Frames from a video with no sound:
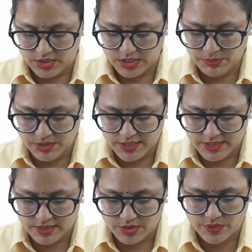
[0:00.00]
table
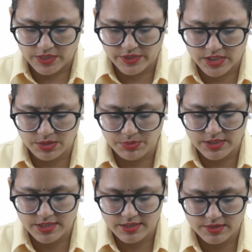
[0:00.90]
is, relevant table
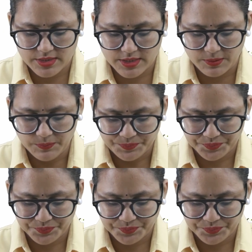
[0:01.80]
is, see,